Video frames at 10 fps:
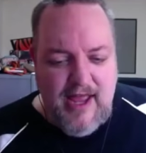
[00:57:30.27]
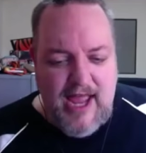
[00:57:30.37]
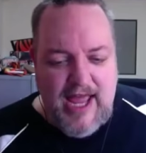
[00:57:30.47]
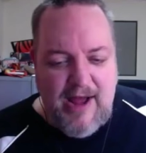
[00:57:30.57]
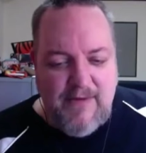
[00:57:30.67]

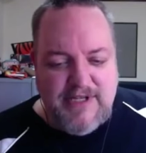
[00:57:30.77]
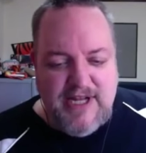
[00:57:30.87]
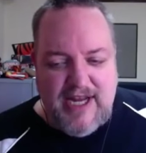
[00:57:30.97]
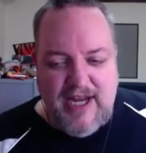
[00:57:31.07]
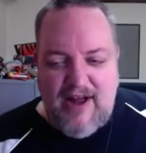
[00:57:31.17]
And I was
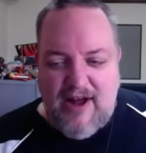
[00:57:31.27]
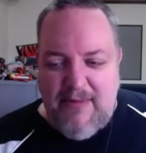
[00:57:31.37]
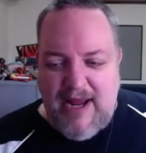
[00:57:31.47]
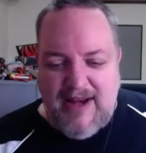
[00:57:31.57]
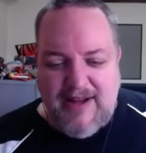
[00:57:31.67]
thinking, oh
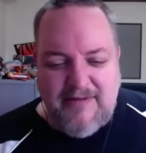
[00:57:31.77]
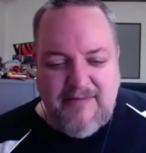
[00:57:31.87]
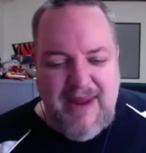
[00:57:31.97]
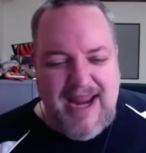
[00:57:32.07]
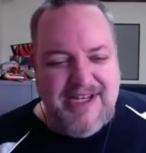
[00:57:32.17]
man, a
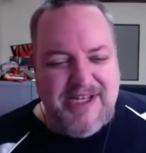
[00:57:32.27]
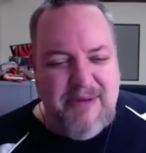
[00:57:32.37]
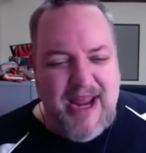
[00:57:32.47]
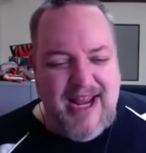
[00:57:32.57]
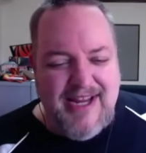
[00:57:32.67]
made in
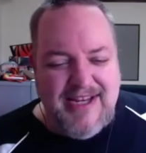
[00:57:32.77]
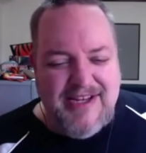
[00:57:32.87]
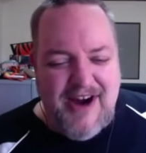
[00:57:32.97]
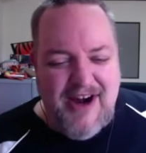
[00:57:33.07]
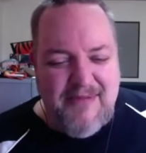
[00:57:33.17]
Japan
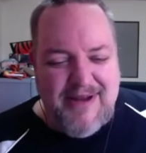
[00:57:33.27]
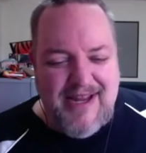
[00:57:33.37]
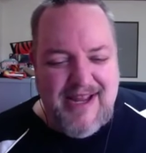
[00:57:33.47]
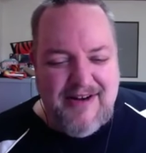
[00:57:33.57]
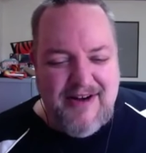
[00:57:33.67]
guitar,
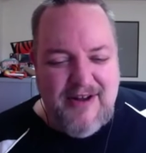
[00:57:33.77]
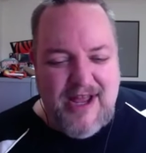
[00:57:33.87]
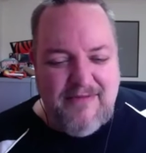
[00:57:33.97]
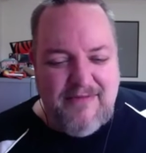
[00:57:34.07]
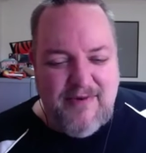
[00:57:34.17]
man, I don't know
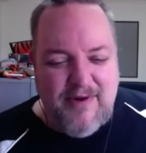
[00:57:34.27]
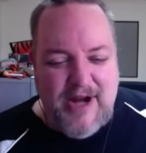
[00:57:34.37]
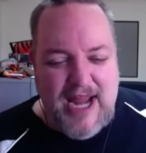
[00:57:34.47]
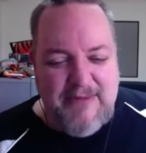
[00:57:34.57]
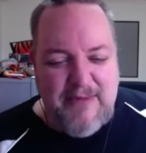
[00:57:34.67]
how thrilled
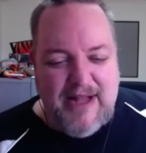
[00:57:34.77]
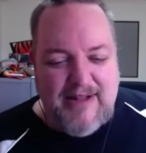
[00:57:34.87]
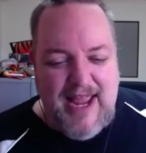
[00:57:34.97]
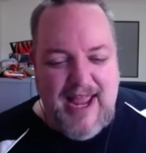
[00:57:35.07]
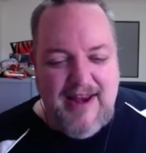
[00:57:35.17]
I am about
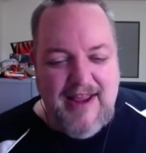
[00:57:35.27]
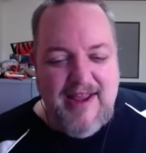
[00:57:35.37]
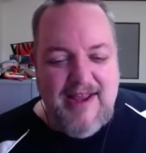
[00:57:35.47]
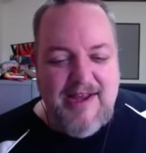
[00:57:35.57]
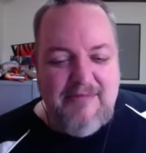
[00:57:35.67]
that.
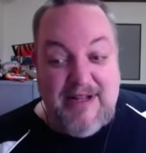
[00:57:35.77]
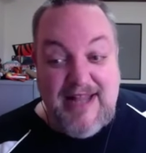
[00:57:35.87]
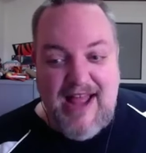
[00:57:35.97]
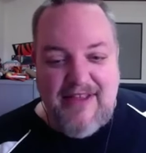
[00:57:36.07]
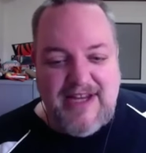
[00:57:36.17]
But
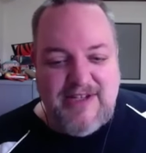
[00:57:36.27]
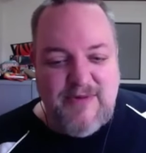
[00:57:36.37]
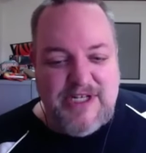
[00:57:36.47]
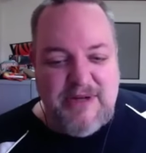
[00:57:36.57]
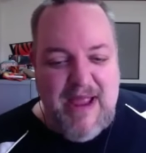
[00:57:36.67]
now they
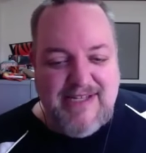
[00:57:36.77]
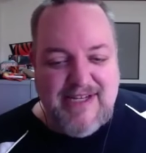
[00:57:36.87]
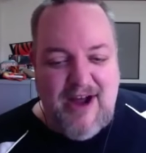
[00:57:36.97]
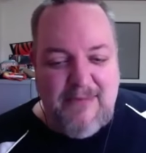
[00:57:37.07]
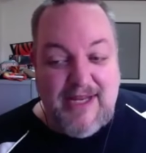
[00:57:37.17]
switched to
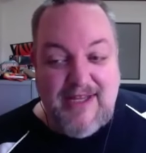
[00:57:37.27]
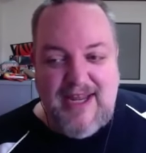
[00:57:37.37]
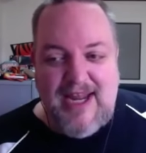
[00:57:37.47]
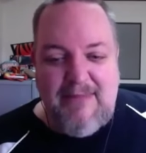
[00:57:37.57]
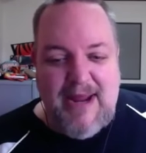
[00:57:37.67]
Mexico. I'm like,
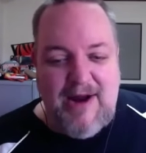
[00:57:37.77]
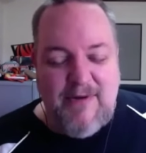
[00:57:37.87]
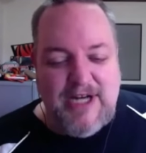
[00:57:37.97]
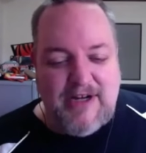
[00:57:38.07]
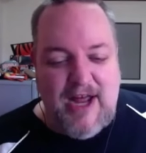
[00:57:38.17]
yeah, man, I
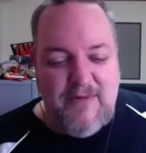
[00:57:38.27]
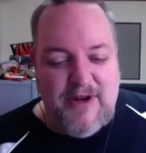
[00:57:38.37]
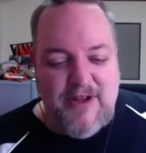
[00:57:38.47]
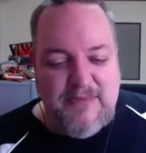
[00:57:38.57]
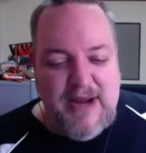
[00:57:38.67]
wish I'd gotten one
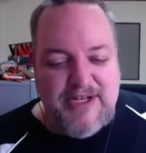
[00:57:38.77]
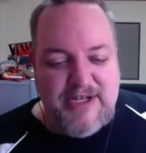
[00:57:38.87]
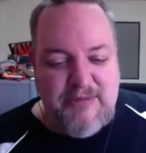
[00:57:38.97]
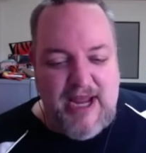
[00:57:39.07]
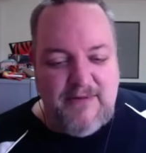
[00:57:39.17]
of those made in
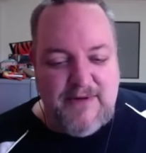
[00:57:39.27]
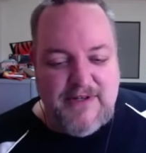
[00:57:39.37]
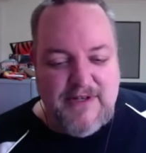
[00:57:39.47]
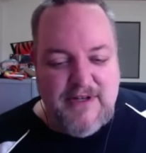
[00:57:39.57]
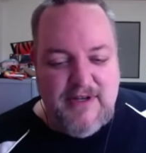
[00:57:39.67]
Japan ones.